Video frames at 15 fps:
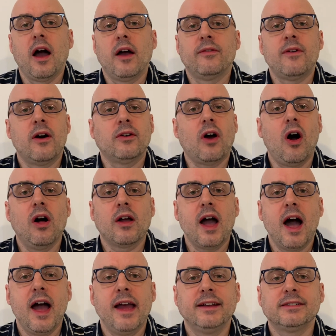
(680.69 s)
I found all
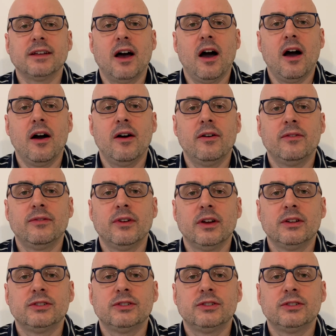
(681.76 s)
kinds of